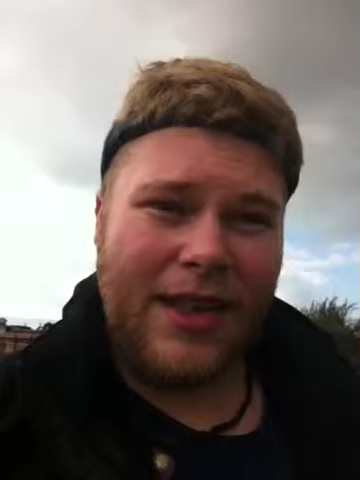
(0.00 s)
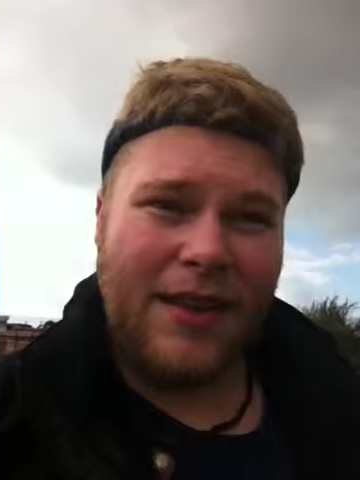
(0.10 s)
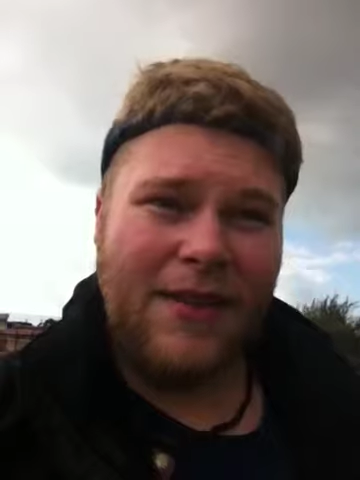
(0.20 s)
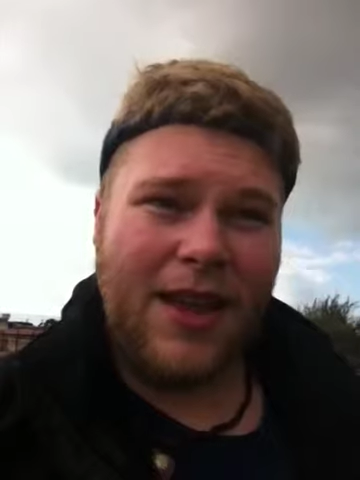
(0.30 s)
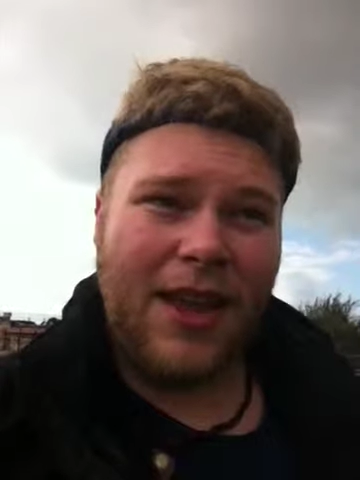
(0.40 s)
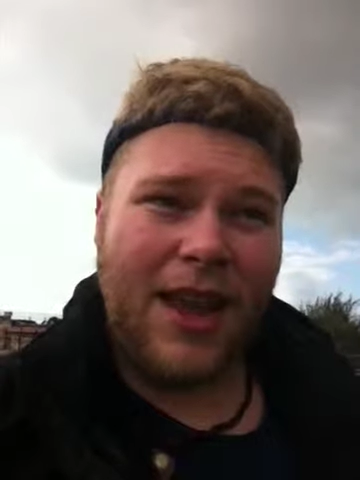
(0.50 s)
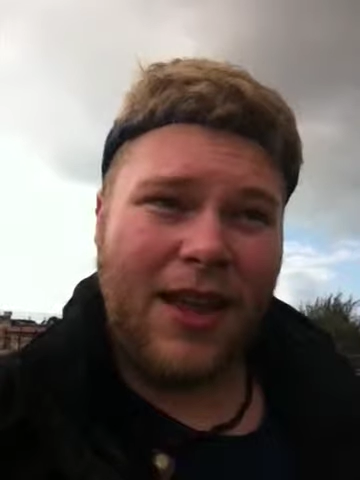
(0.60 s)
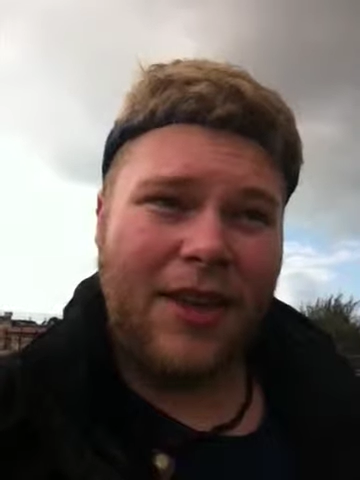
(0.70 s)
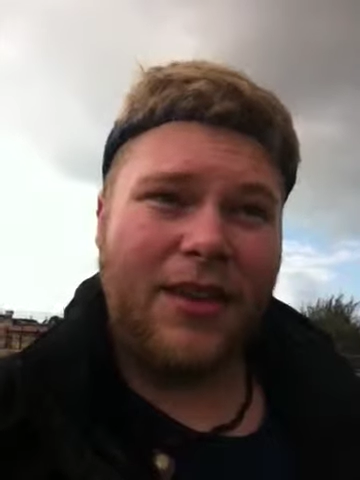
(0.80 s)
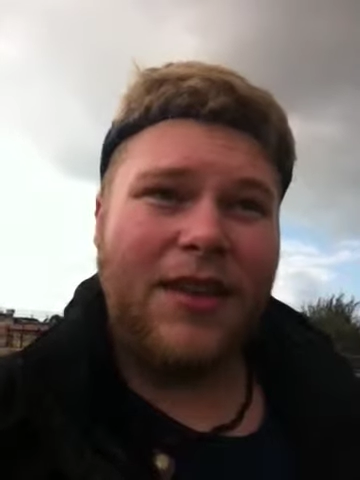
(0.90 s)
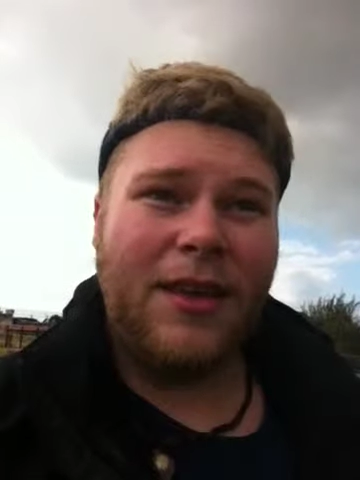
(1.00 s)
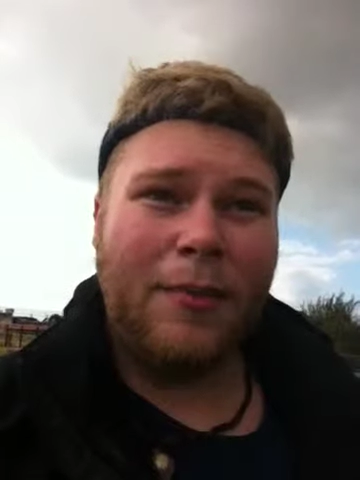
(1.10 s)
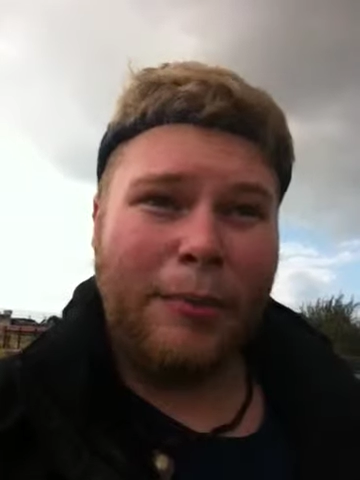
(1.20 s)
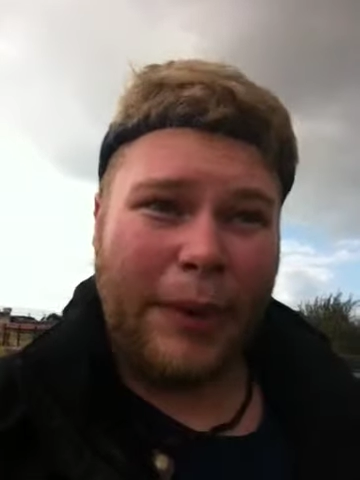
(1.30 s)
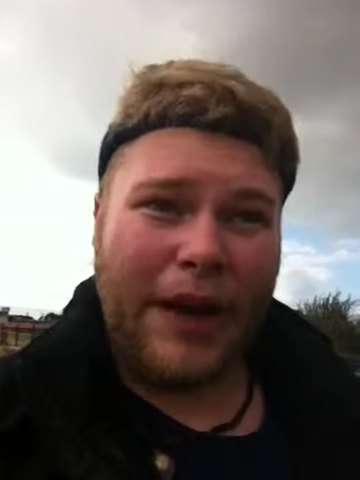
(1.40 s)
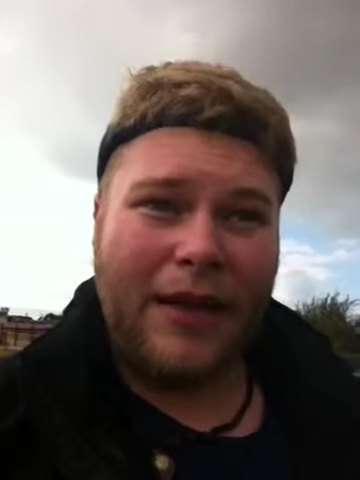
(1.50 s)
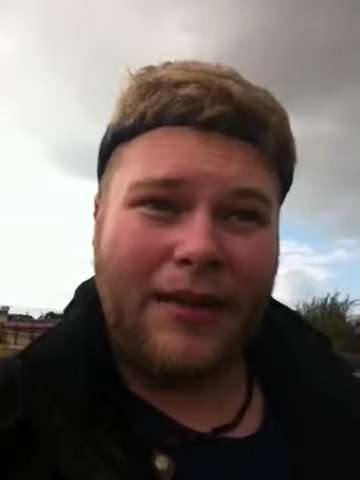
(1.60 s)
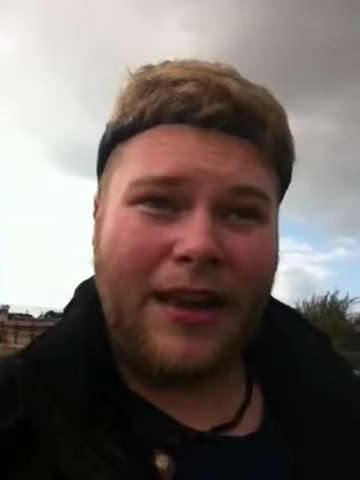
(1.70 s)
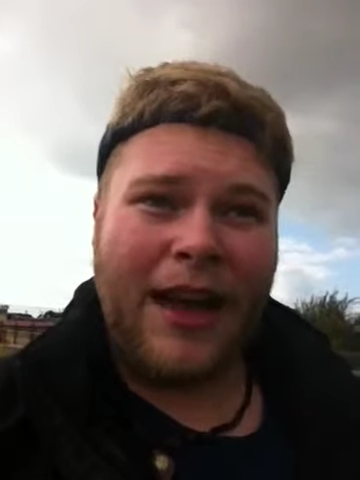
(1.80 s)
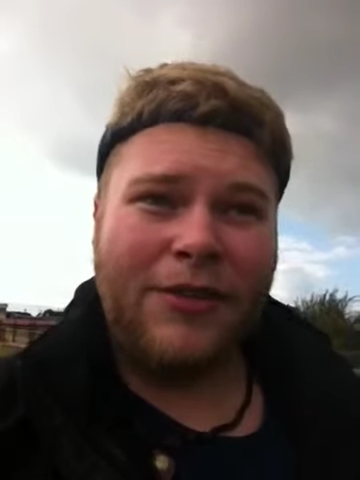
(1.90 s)
the evening, and then I'll take a
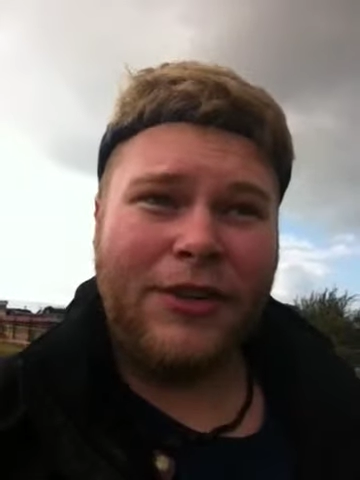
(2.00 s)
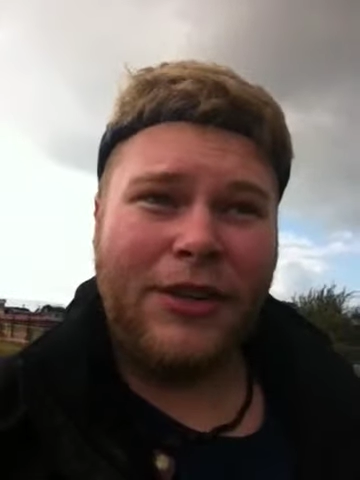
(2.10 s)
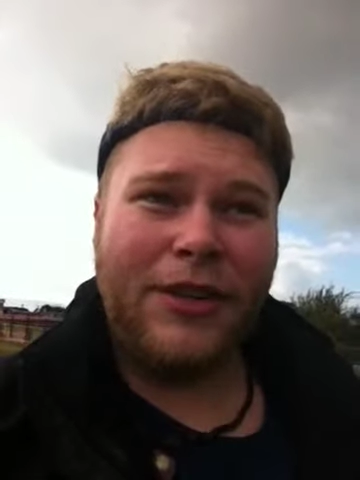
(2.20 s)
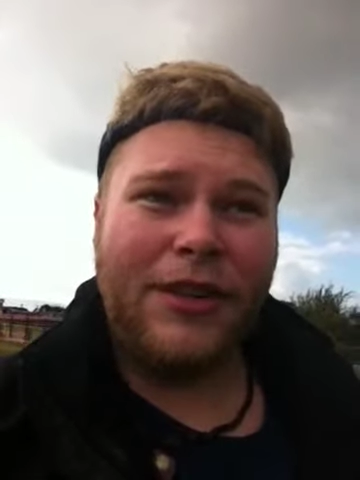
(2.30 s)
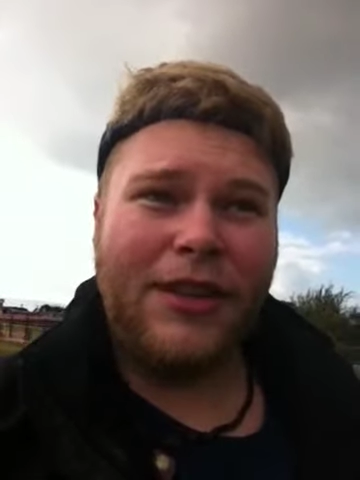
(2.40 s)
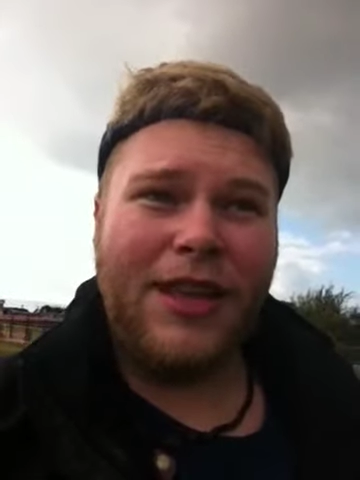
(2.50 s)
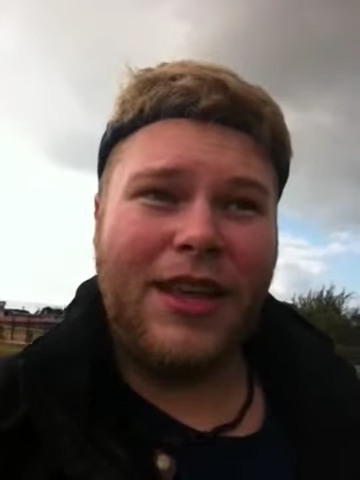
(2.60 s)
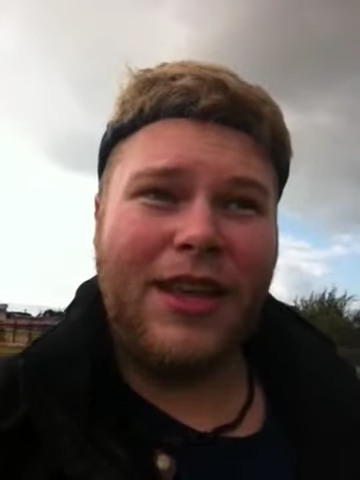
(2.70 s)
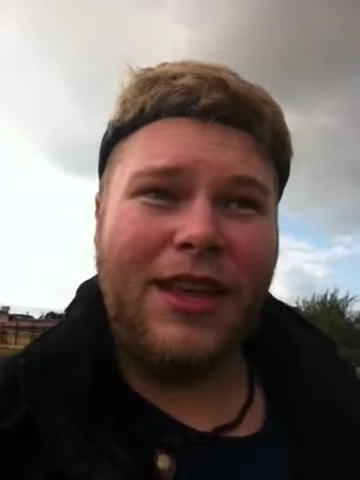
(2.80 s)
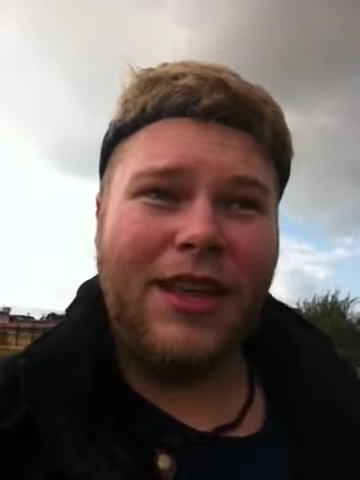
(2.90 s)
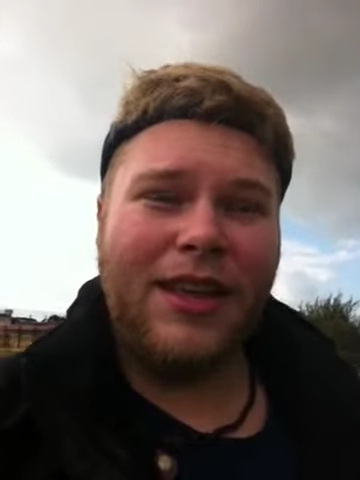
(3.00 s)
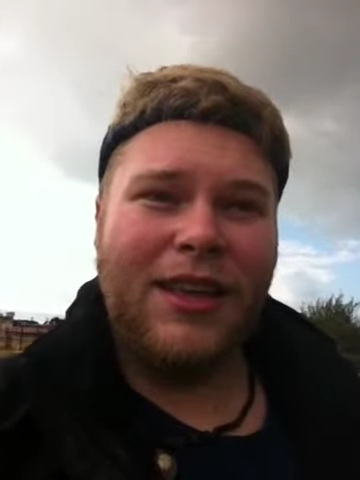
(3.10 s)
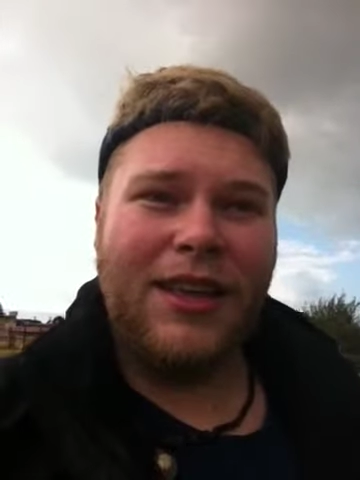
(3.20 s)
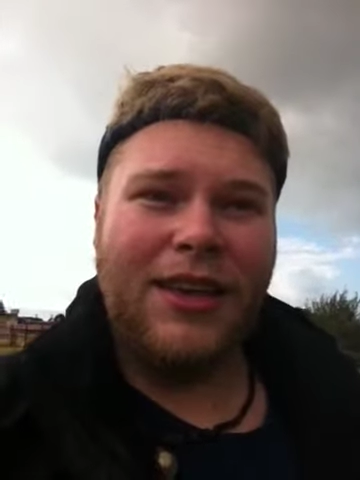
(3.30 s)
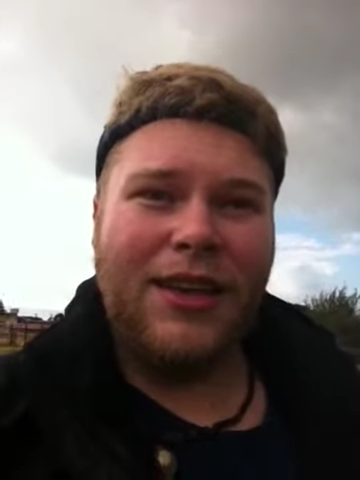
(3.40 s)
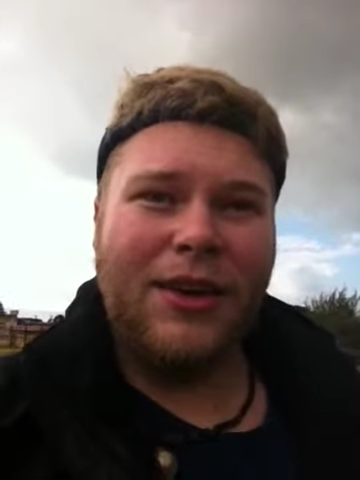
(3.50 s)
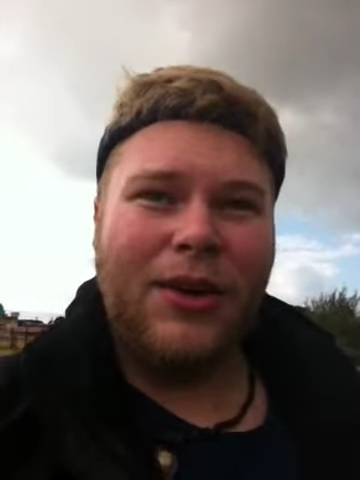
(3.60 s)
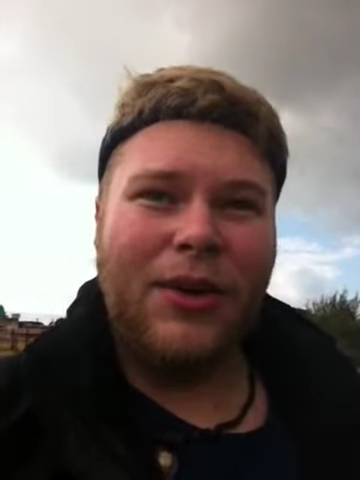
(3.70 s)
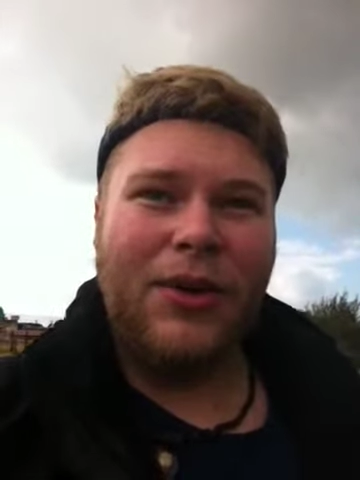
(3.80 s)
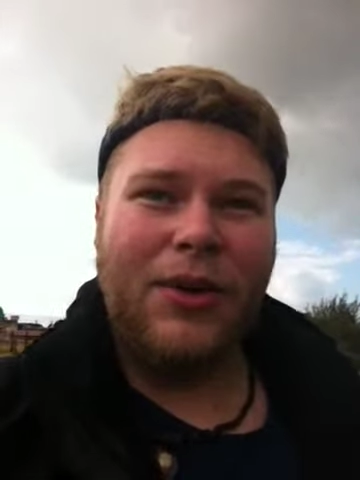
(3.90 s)
bus after the
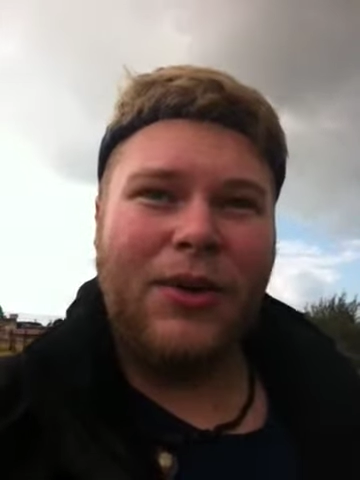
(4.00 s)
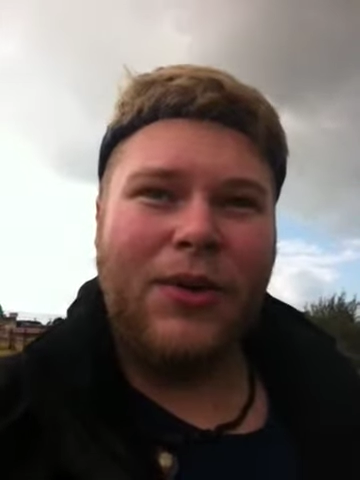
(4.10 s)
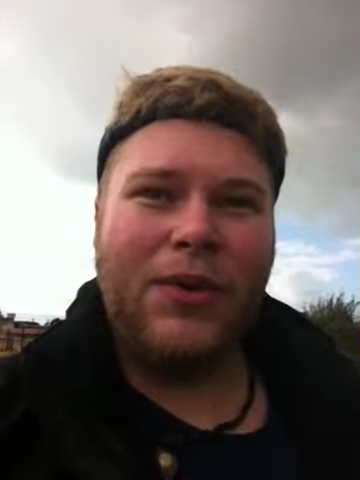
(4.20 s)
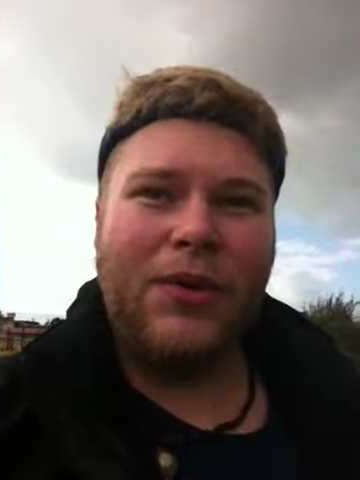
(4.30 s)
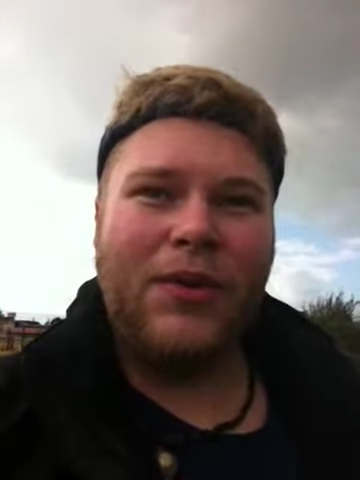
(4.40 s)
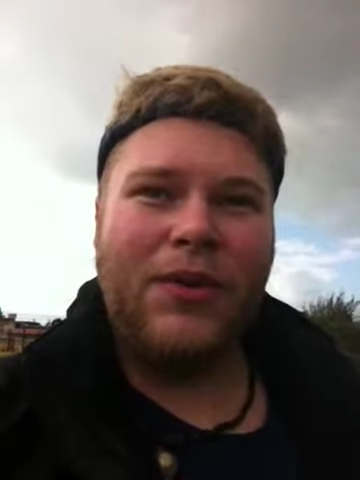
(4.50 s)
whole,